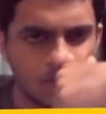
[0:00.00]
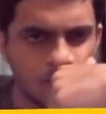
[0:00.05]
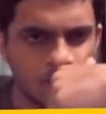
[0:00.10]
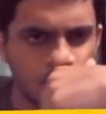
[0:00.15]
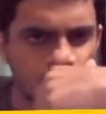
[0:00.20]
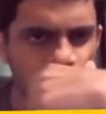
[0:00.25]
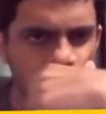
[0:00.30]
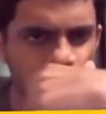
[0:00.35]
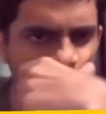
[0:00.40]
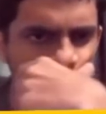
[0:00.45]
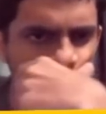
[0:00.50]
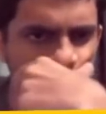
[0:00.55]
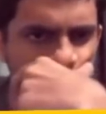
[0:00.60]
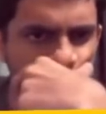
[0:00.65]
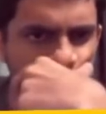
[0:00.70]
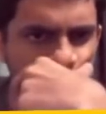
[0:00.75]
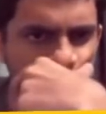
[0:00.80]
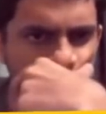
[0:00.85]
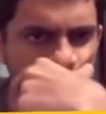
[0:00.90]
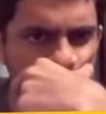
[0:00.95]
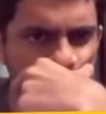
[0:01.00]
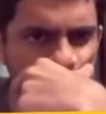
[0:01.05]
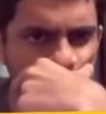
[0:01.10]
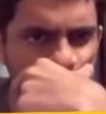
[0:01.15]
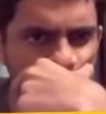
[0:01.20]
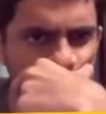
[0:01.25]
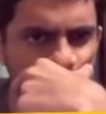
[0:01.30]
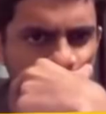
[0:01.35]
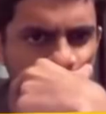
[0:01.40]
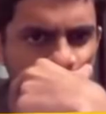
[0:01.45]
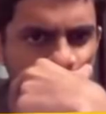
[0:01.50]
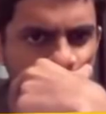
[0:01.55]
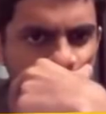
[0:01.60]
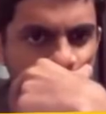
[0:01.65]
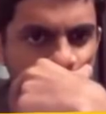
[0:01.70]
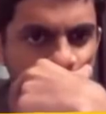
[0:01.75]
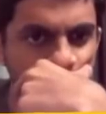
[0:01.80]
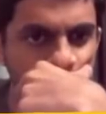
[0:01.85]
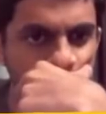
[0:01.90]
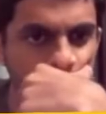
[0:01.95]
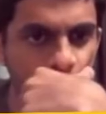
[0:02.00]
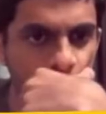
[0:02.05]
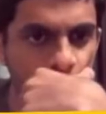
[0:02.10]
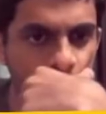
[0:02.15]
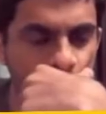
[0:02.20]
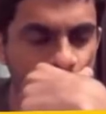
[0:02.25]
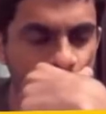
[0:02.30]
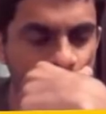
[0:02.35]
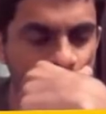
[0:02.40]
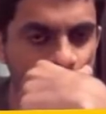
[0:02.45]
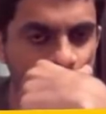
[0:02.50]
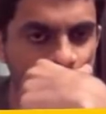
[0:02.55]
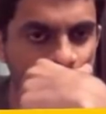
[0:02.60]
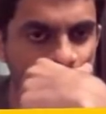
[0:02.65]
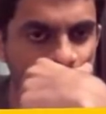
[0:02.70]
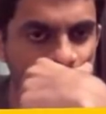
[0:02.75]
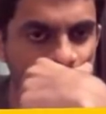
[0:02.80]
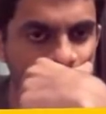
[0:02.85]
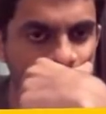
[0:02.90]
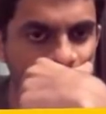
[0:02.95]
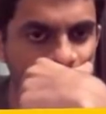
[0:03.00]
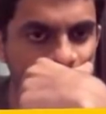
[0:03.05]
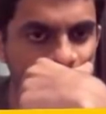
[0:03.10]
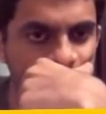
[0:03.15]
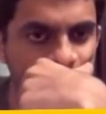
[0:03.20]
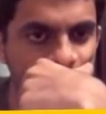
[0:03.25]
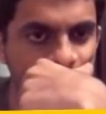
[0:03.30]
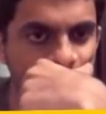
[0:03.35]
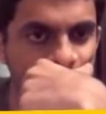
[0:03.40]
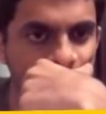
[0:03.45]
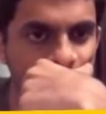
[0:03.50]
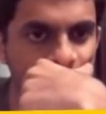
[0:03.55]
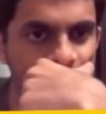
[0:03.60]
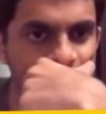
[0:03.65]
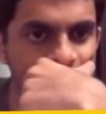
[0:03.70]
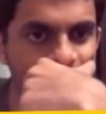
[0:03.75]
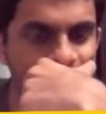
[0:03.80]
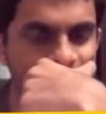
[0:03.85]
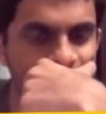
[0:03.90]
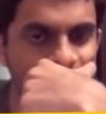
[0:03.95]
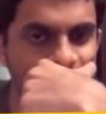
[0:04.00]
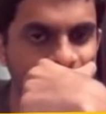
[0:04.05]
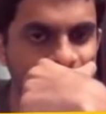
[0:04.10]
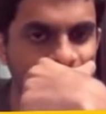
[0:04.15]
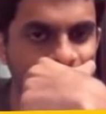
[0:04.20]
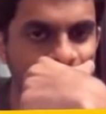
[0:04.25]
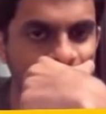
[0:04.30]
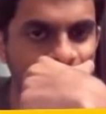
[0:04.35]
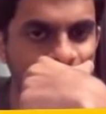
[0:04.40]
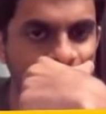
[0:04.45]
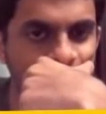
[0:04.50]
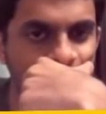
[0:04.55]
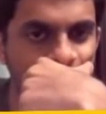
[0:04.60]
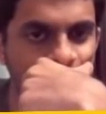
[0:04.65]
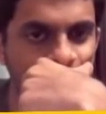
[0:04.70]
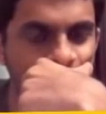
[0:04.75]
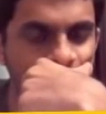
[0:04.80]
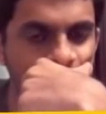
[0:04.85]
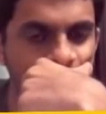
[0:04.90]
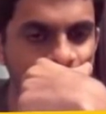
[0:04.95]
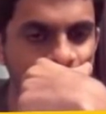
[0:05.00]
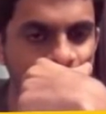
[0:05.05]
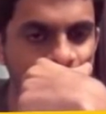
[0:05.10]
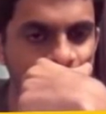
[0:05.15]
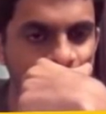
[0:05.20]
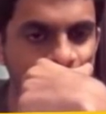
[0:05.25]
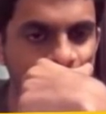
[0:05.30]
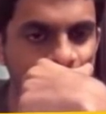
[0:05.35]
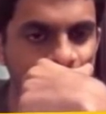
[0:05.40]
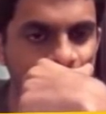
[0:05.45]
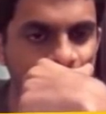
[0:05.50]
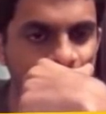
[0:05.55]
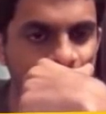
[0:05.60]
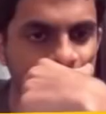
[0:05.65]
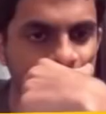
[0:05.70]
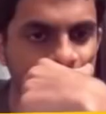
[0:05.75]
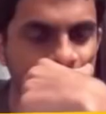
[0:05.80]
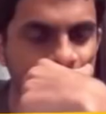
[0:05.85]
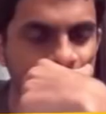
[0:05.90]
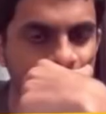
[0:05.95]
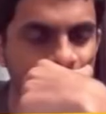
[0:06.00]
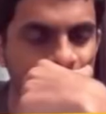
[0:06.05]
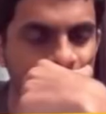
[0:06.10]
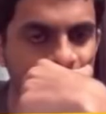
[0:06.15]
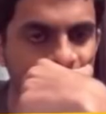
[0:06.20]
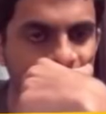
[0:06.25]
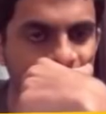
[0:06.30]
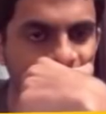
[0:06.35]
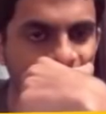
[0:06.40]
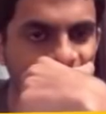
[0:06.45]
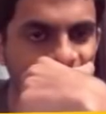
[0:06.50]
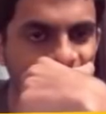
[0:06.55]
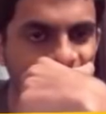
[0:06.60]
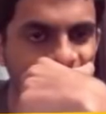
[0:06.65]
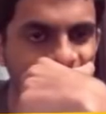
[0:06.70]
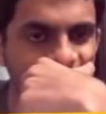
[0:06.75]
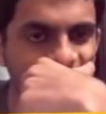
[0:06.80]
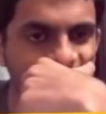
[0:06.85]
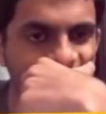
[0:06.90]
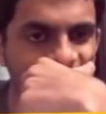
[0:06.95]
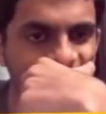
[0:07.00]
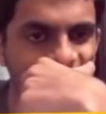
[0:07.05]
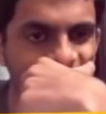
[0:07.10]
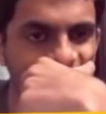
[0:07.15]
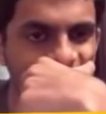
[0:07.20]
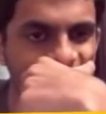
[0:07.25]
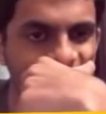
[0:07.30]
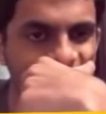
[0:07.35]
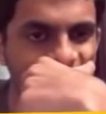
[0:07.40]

(not speaking)